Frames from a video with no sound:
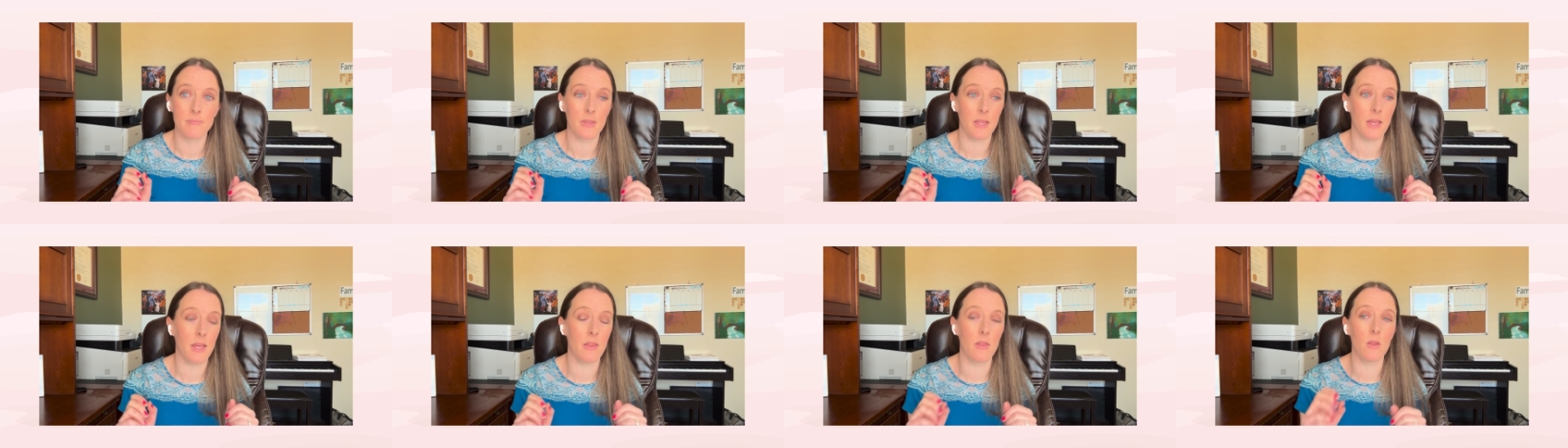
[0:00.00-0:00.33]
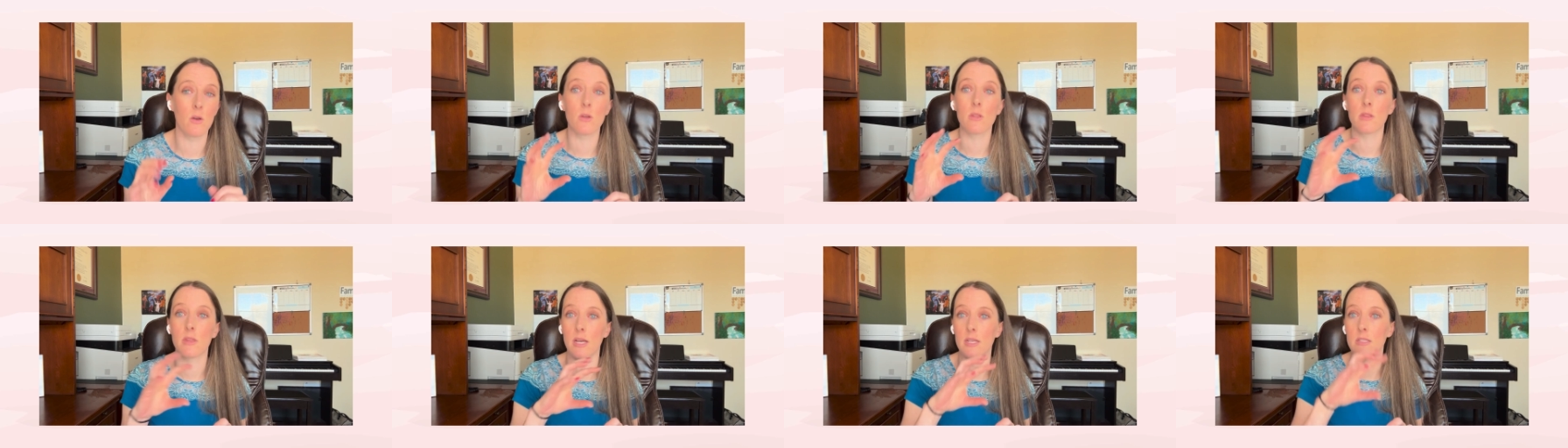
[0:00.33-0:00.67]
And
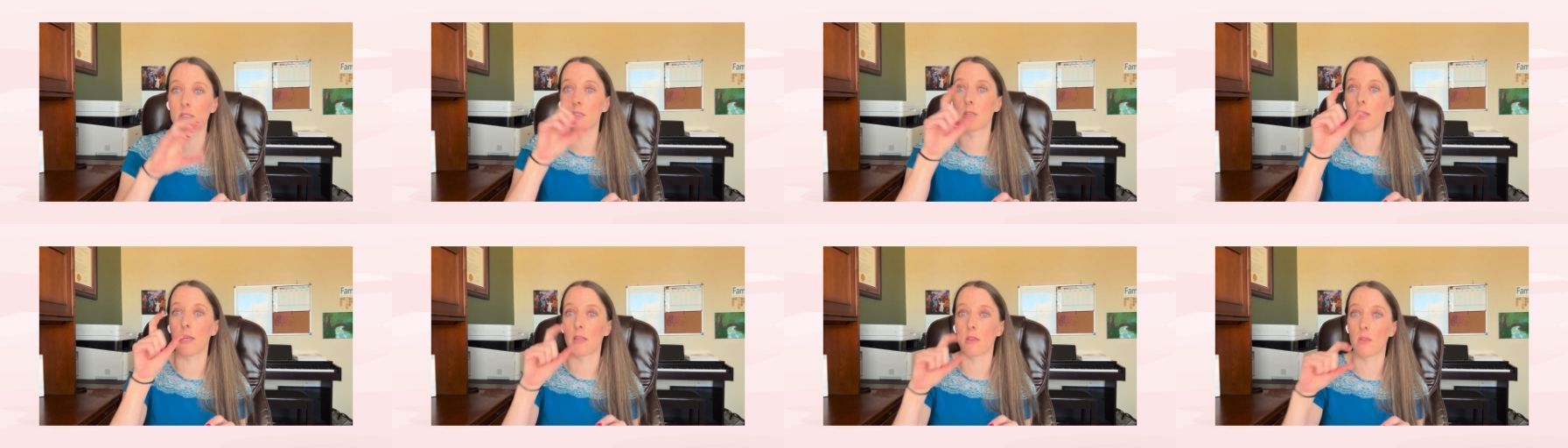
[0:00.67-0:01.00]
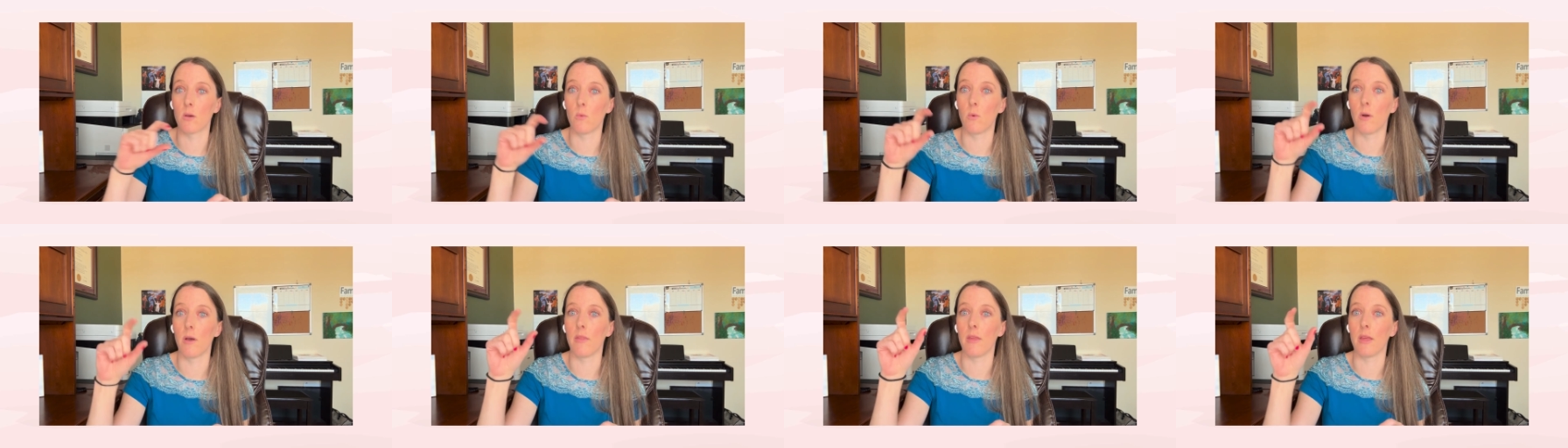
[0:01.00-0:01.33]
that's like the
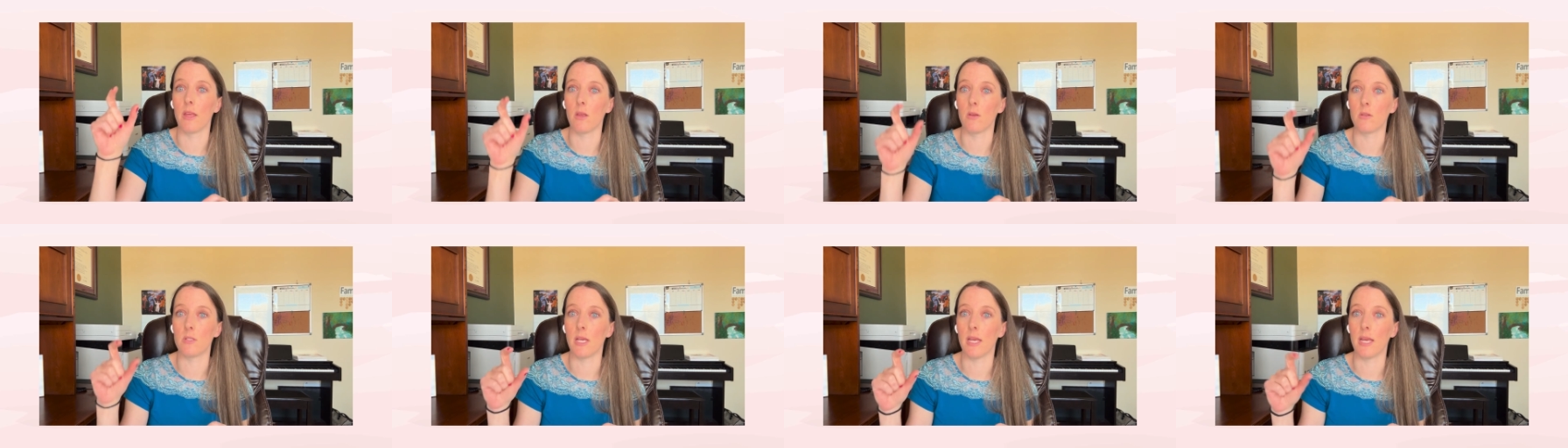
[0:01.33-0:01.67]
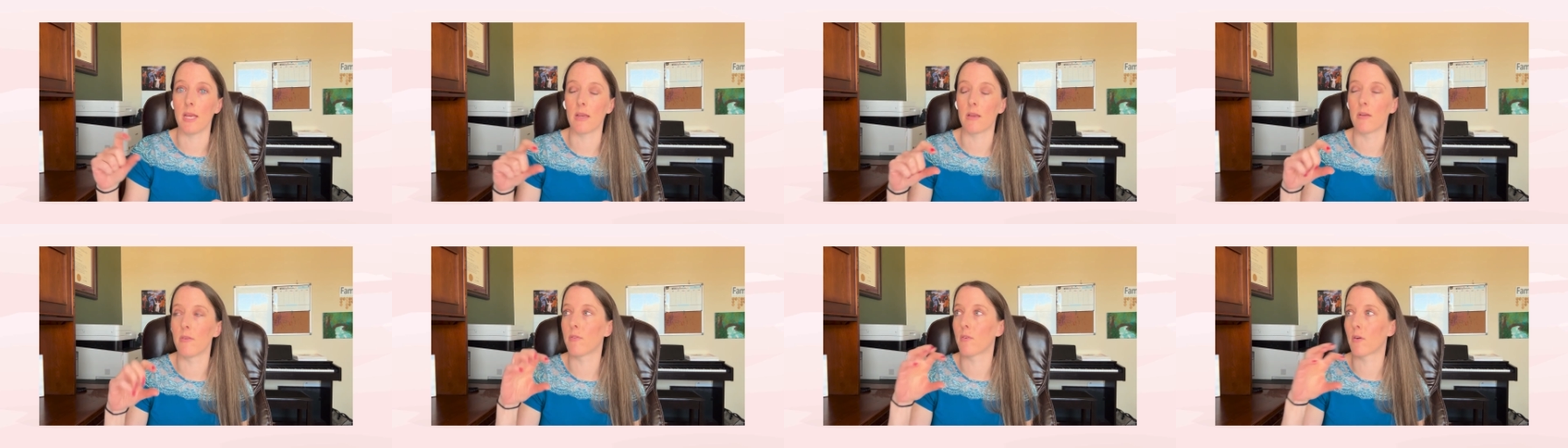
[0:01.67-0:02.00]
one that you
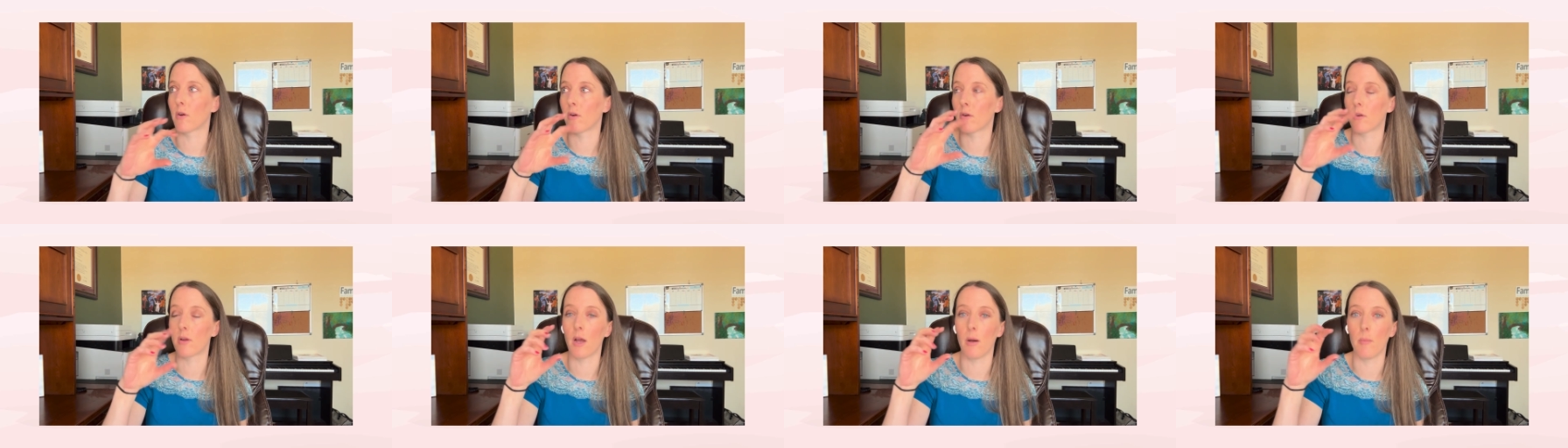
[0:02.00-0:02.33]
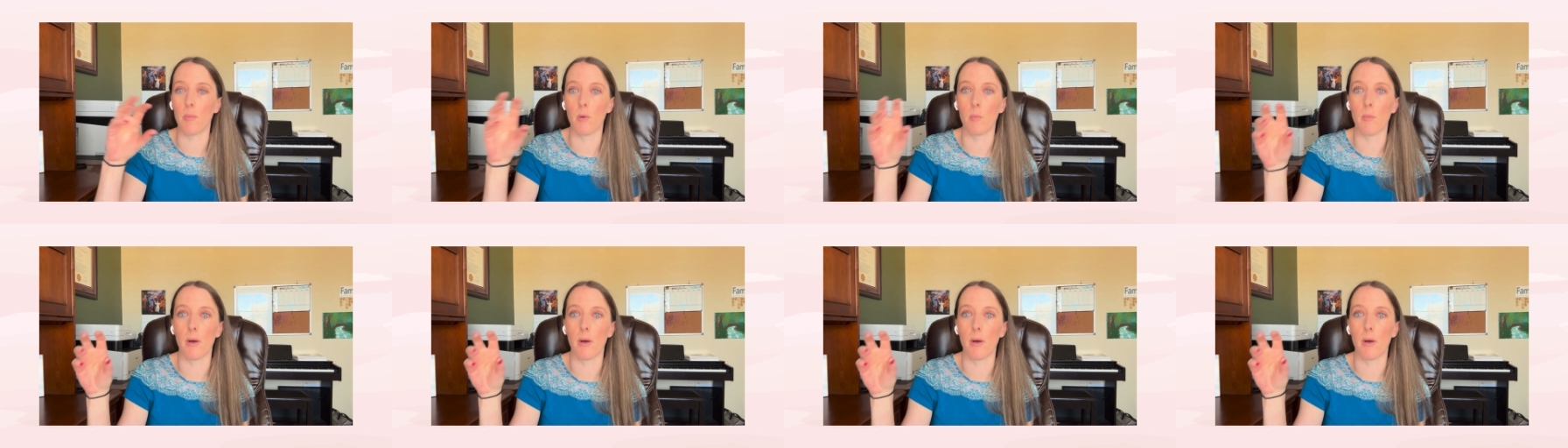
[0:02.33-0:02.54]
take for a couple